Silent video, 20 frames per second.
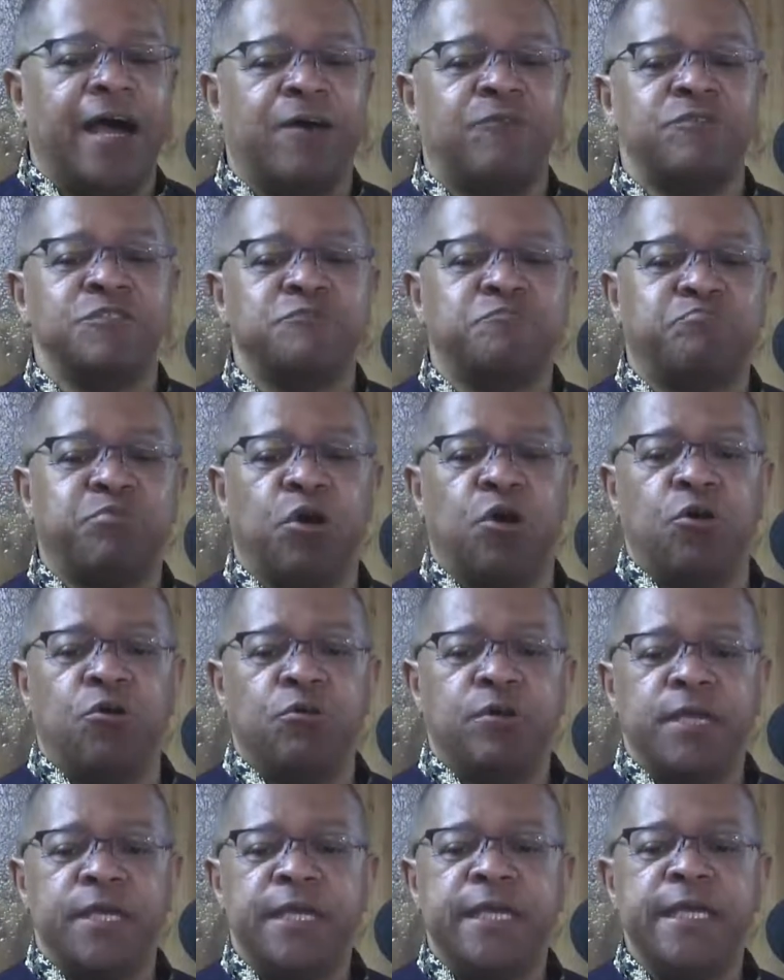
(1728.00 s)
I, I, was
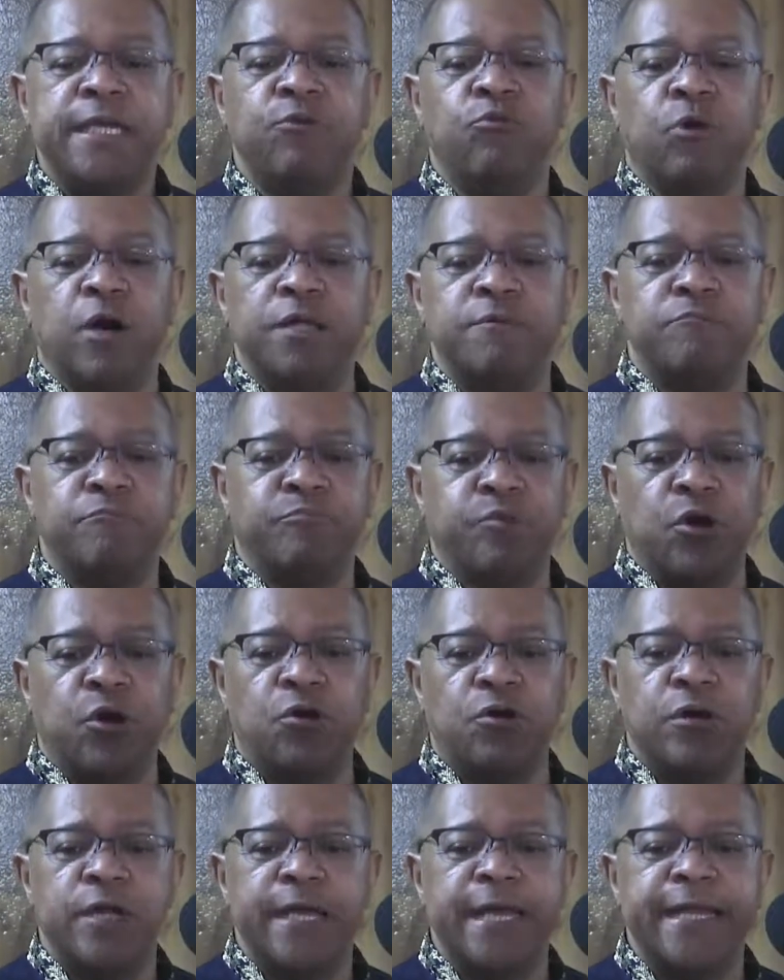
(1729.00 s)
broke. He wasn't
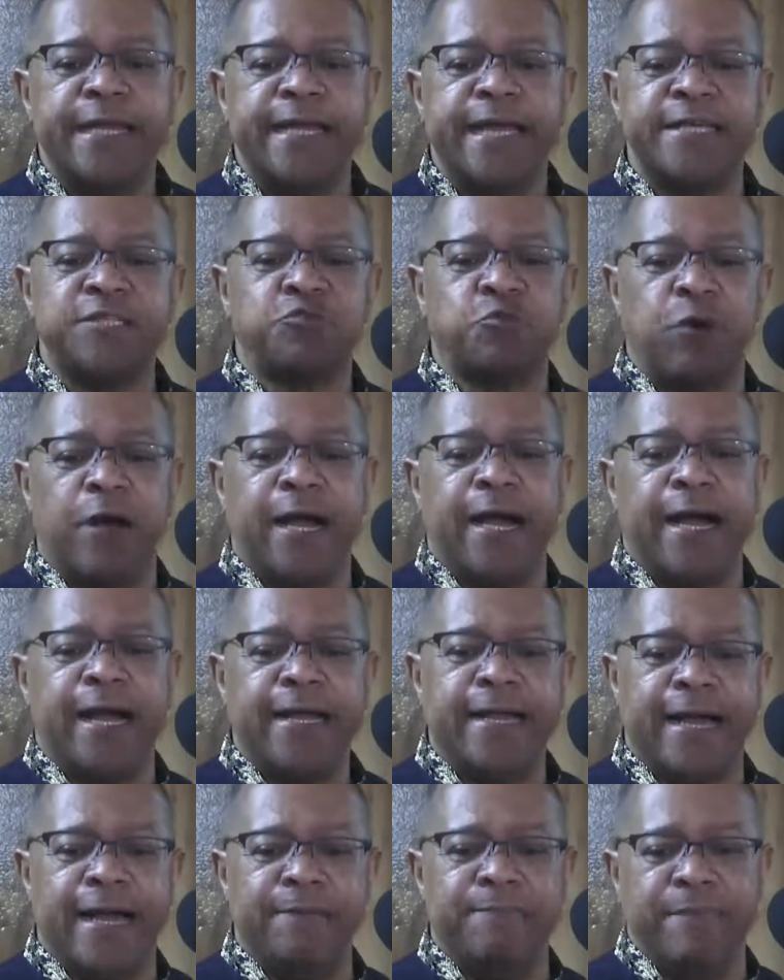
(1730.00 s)
broke, and that's why
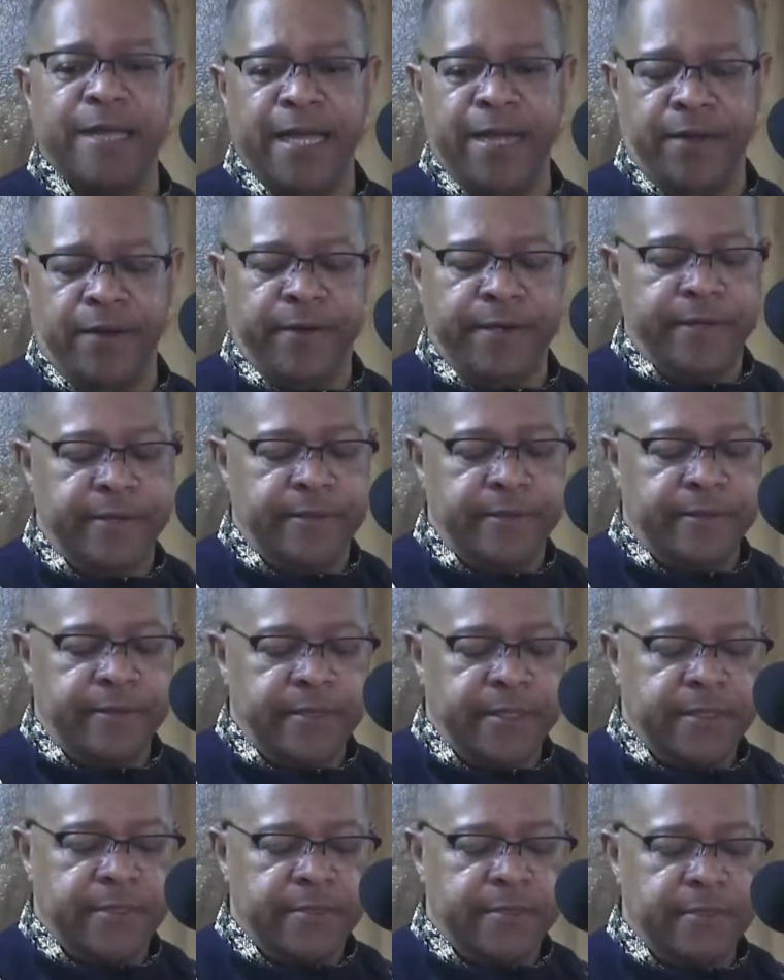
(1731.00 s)
I got married.
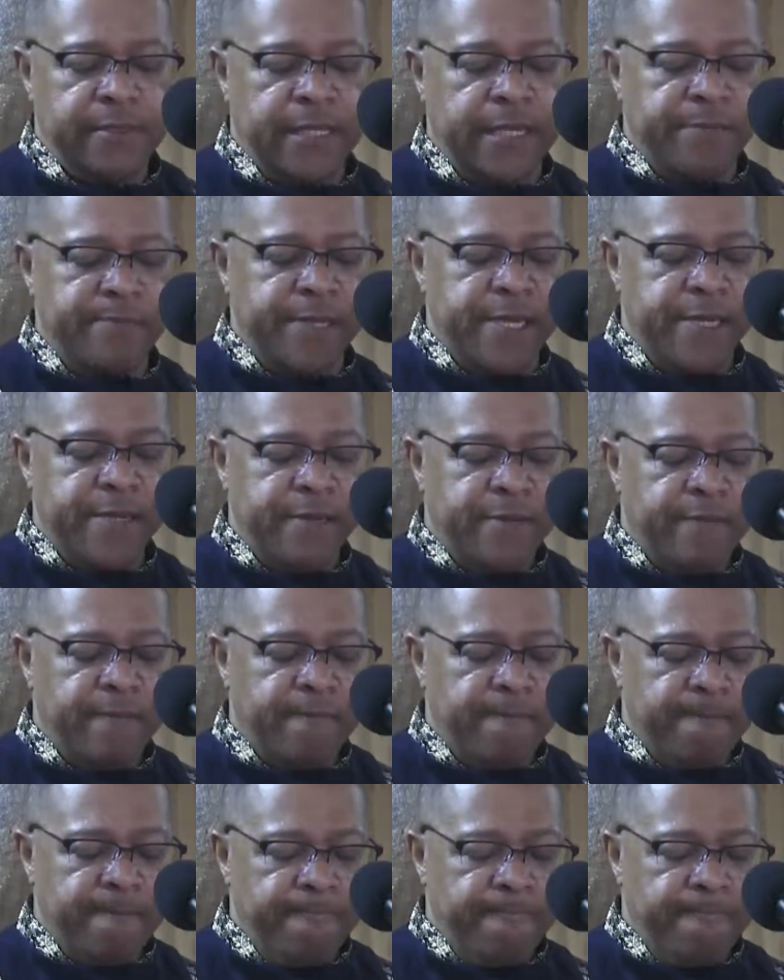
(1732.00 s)
Amen.